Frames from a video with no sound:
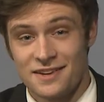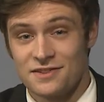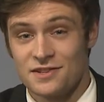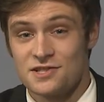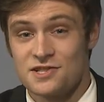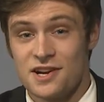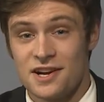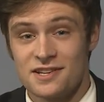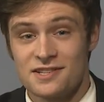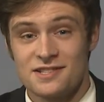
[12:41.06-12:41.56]
had
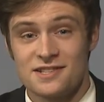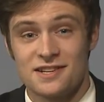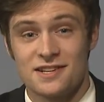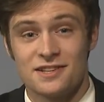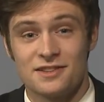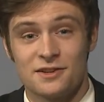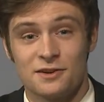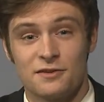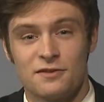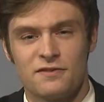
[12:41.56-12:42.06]
the chance to
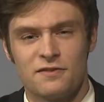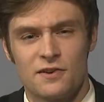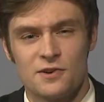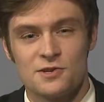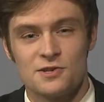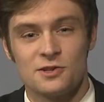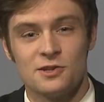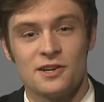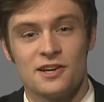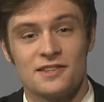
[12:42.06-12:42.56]
get their
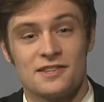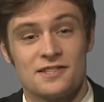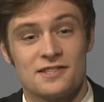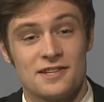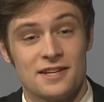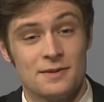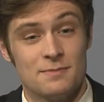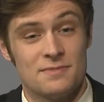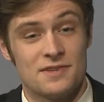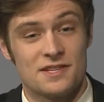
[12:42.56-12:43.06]
first look at the
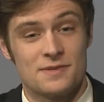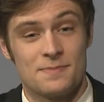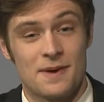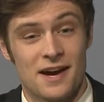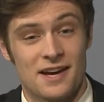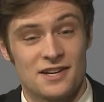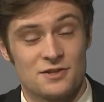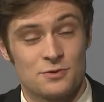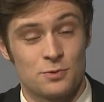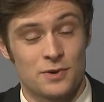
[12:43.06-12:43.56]
team this
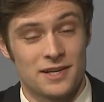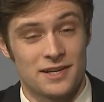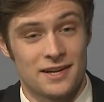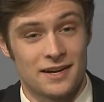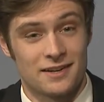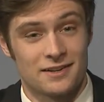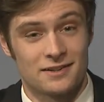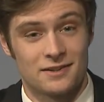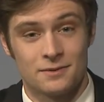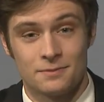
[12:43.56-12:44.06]
past
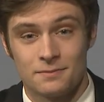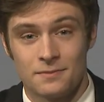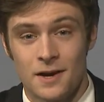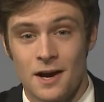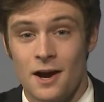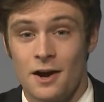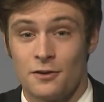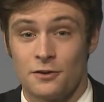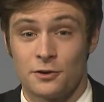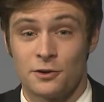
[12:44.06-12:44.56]
weekend.
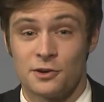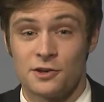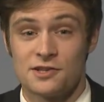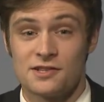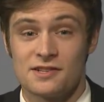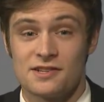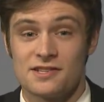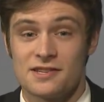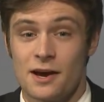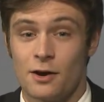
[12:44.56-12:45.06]
The
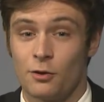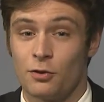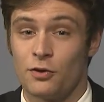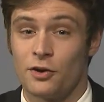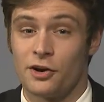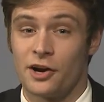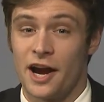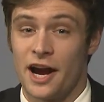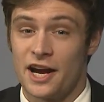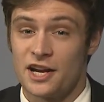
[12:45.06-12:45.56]
Grizzlies held
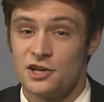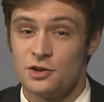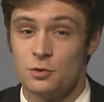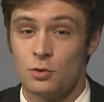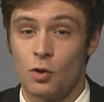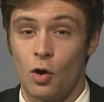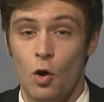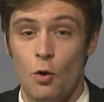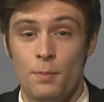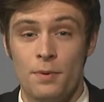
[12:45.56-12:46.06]
their
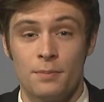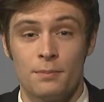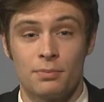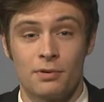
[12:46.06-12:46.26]
annual open